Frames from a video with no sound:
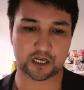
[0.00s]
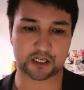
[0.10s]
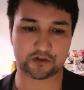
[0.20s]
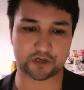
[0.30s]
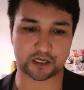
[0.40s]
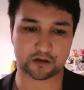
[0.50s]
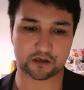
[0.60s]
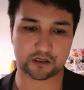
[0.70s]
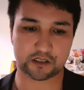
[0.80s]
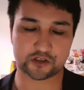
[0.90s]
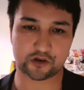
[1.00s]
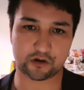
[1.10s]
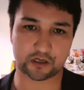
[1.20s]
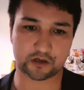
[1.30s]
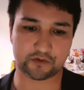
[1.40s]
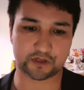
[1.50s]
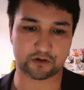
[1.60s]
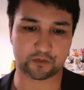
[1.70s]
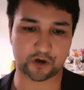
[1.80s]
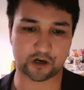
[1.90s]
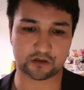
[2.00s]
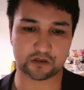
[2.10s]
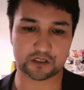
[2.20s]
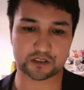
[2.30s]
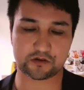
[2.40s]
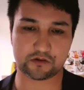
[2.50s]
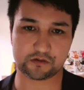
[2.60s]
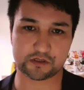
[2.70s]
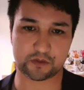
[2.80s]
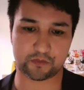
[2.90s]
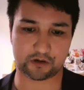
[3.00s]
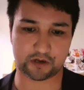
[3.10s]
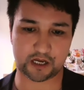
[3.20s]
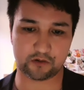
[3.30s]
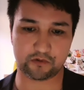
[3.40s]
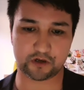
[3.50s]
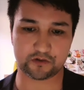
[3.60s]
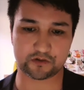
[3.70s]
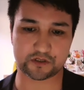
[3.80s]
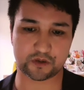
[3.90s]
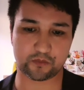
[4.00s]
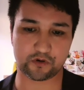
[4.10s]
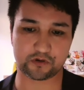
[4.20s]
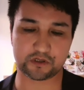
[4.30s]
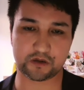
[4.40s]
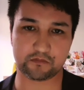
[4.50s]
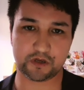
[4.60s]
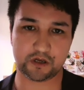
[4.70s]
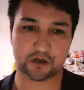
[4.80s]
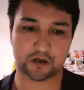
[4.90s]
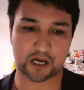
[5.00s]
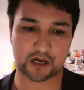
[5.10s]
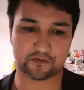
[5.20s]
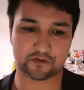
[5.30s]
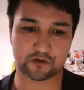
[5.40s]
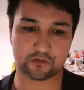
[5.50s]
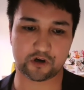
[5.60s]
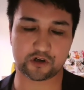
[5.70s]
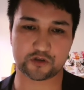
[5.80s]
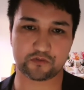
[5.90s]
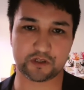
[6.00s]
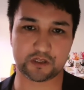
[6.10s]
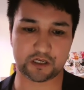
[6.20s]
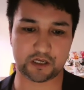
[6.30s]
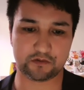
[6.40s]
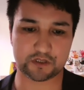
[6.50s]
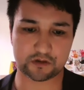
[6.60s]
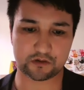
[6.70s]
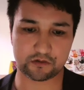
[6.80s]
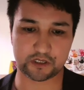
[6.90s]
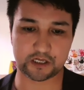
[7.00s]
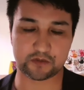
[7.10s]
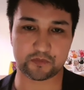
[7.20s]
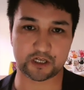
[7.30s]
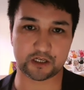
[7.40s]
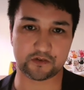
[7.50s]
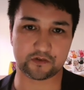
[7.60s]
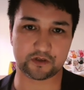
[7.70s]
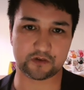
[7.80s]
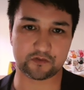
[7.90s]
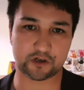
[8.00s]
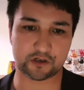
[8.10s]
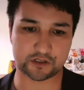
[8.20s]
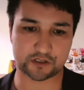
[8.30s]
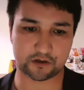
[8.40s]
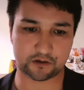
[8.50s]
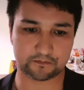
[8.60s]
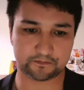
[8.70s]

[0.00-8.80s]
and regularly talking with our partner schools about how we could support them after March when the new school year begins in Afghanistan.